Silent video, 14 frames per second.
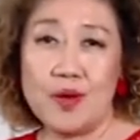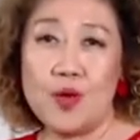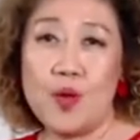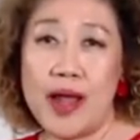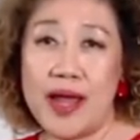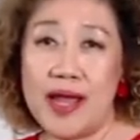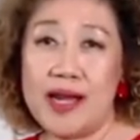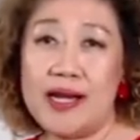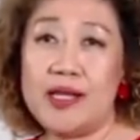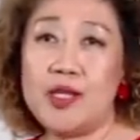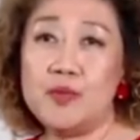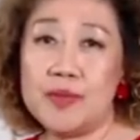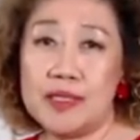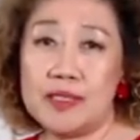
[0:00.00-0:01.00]
where
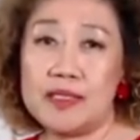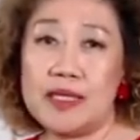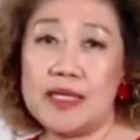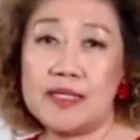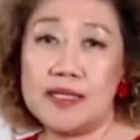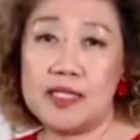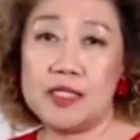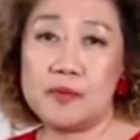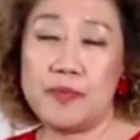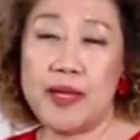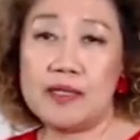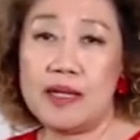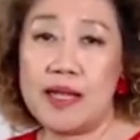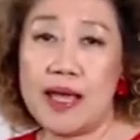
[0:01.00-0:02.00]
humans easily
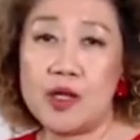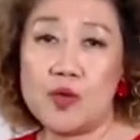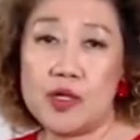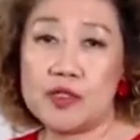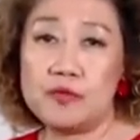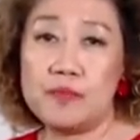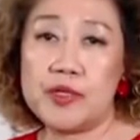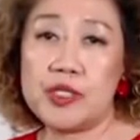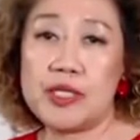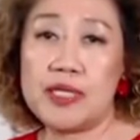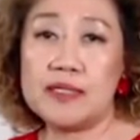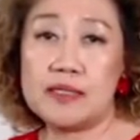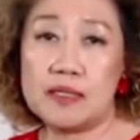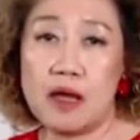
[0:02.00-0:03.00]
speak the language of
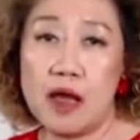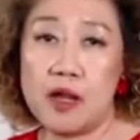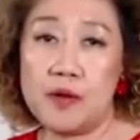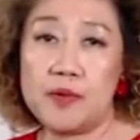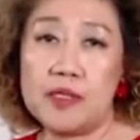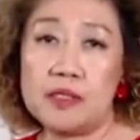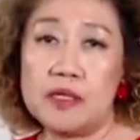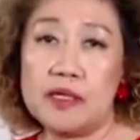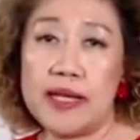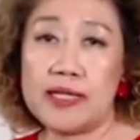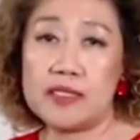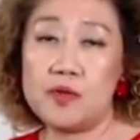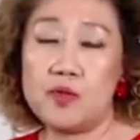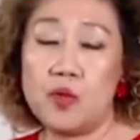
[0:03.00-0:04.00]
machines in a
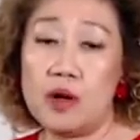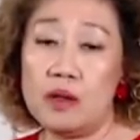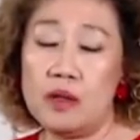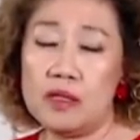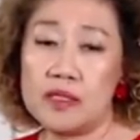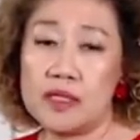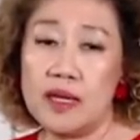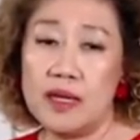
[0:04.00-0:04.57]
hyper-connected world.